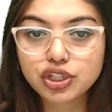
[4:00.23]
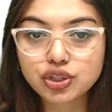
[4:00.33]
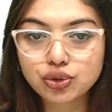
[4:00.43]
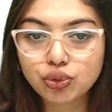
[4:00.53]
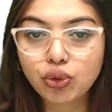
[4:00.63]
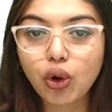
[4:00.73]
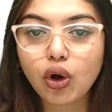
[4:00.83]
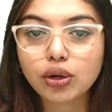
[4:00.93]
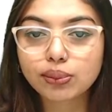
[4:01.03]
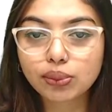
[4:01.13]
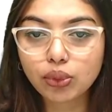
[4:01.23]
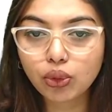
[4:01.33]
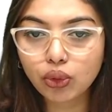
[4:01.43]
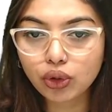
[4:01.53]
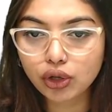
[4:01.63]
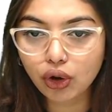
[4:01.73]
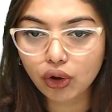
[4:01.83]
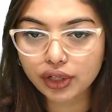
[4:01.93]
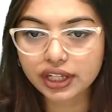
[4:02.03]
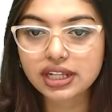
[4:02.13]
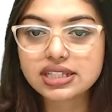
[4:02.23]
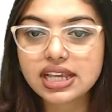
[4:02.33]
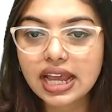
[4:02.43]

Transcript: 2 or more organs